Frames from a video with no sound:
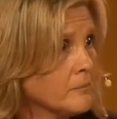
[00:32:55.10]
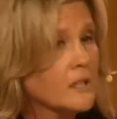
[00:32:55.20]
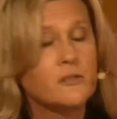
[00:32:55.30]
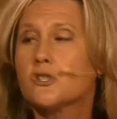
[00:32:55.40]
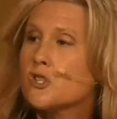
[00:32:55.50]

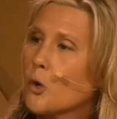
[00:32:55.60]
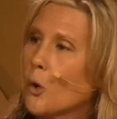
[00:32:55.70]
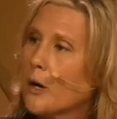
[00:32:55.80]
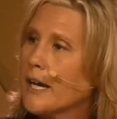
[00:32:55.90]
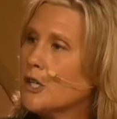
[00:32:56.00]
The
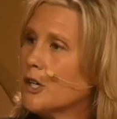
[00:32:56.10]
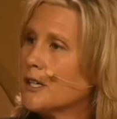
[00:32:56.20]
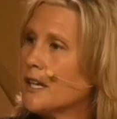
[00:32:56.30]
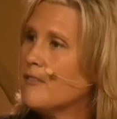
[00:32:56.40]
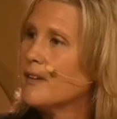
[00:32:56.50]
story
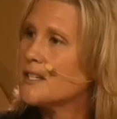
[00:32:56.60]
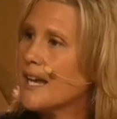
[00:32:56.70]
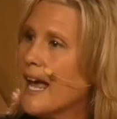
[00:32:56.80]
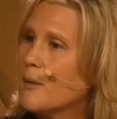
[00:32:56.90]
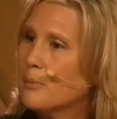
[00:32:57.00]
couldn't even
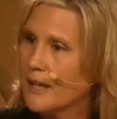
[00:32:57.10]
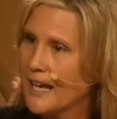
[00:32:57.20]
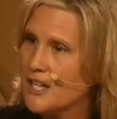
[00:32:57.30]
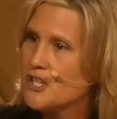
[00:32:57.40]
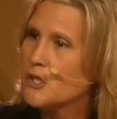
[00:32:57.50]
take
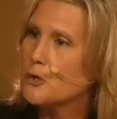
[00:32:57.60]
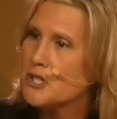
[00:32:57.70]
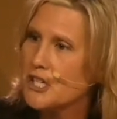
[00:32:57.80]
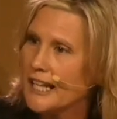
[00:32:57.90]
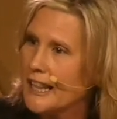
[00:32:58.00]
place till
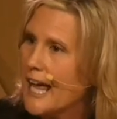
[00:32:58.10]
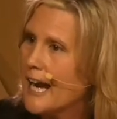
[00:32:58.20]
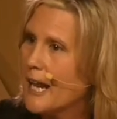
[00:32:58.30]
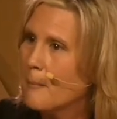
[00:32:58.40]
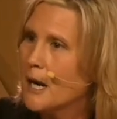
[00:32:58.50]
she
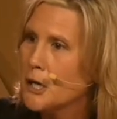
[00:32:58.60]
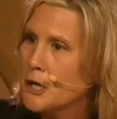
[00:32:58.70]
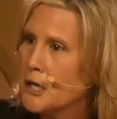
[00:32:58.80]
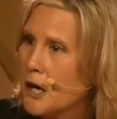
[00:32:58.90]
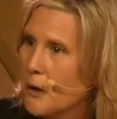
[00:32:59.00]
let him
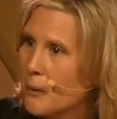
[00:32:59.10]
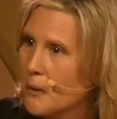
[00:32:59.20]
go.